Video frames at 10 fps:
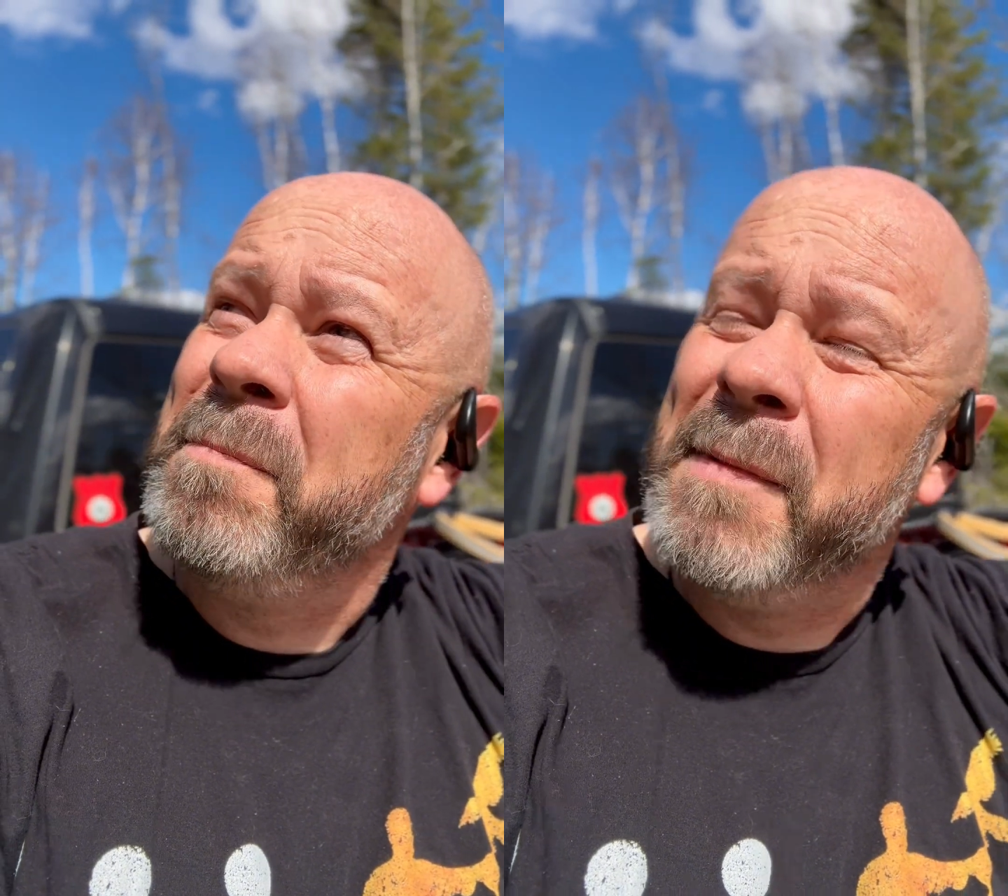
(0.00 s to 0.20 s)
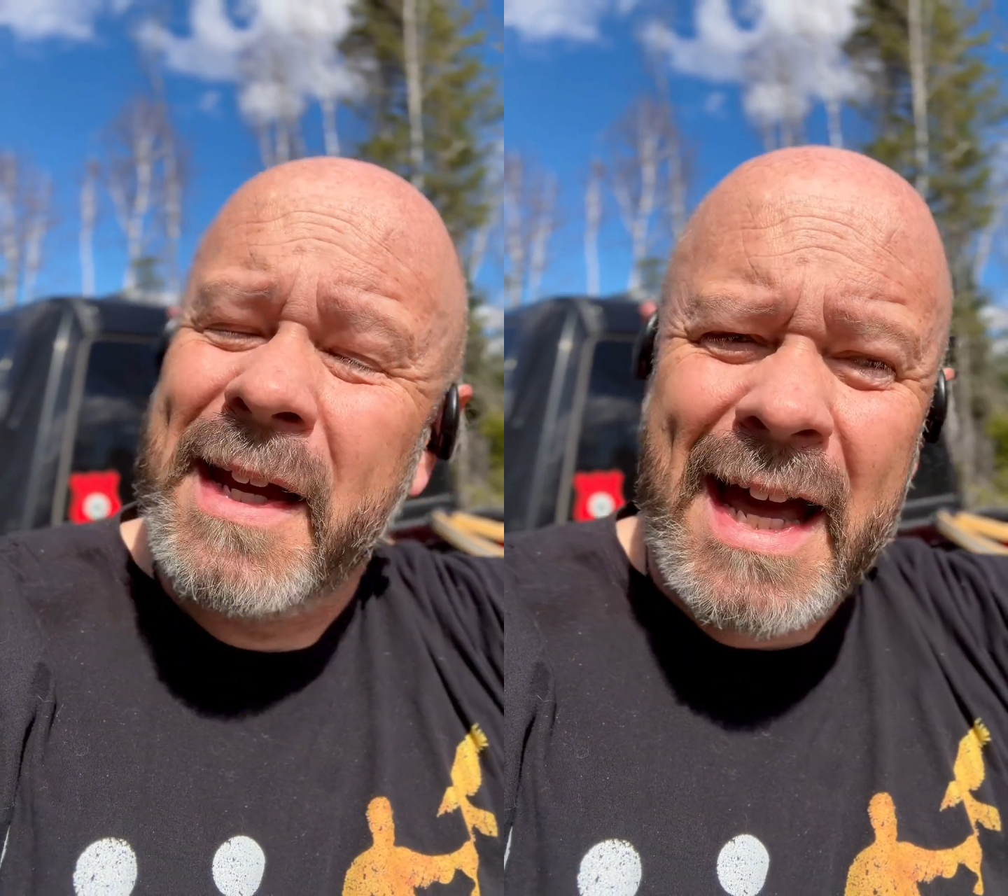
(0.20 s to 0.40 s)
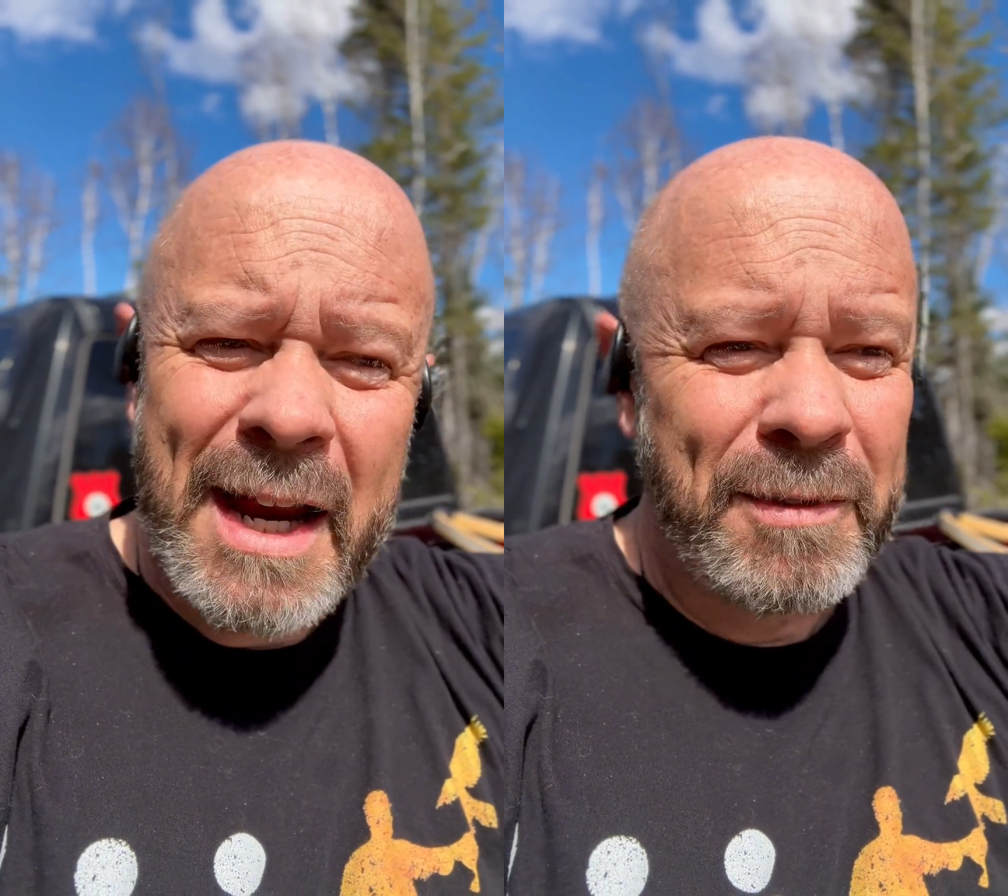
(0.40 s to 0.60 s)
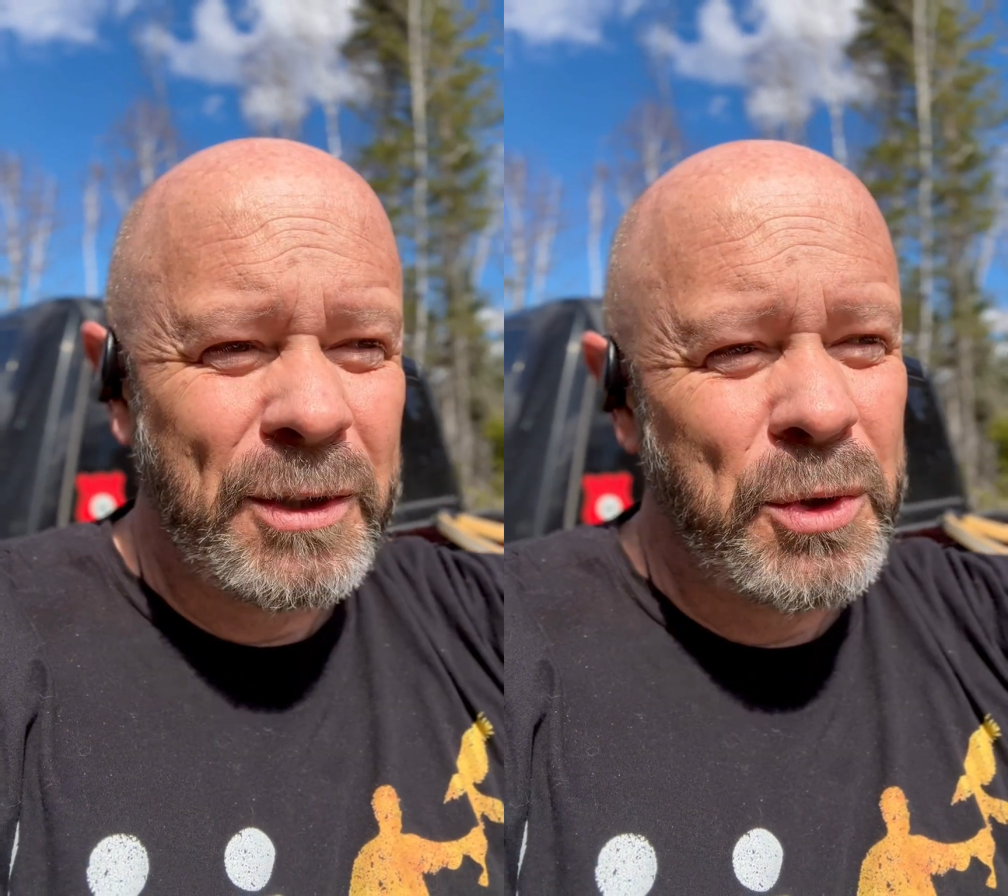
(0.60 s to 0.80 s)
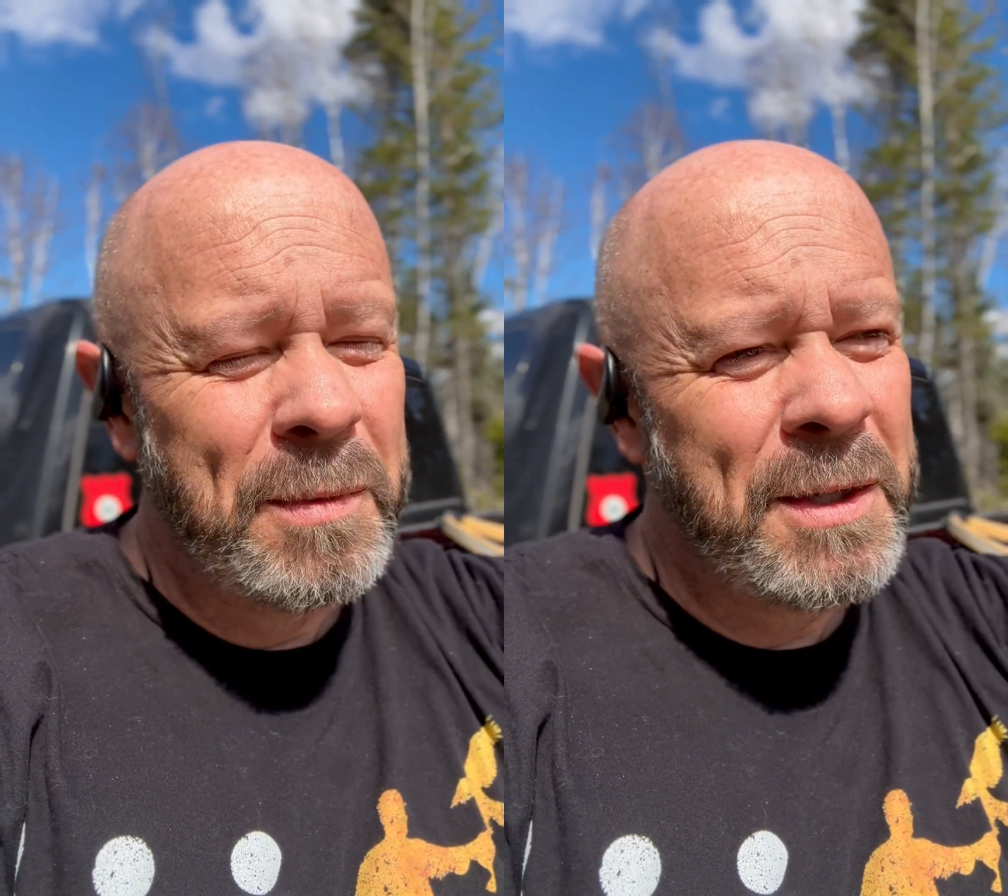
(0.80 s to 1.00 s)
made out of
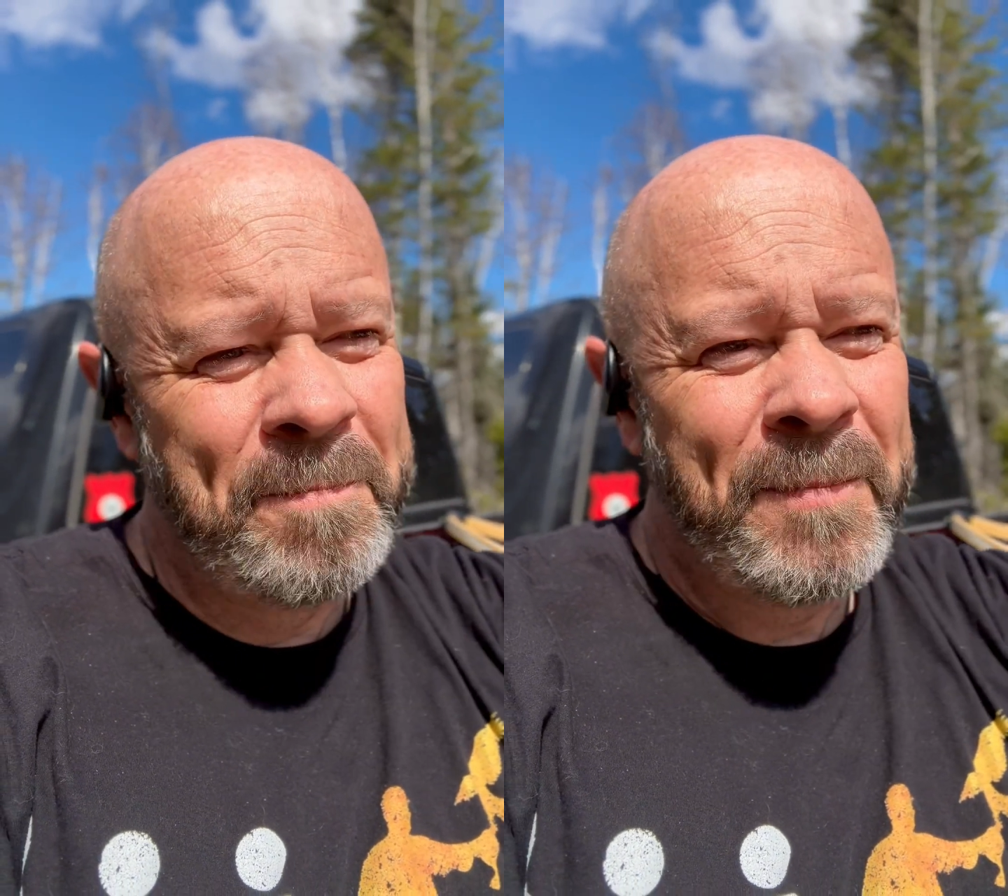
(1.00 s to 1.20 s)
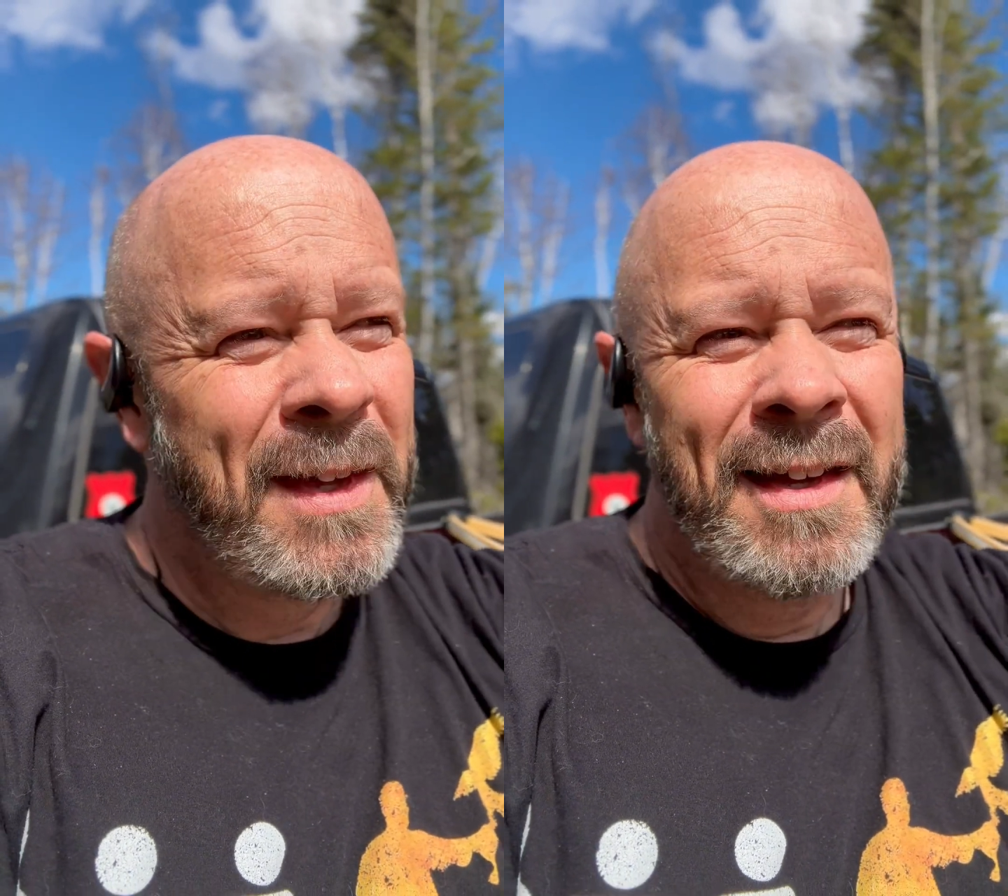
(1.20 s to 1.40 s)
aluminum.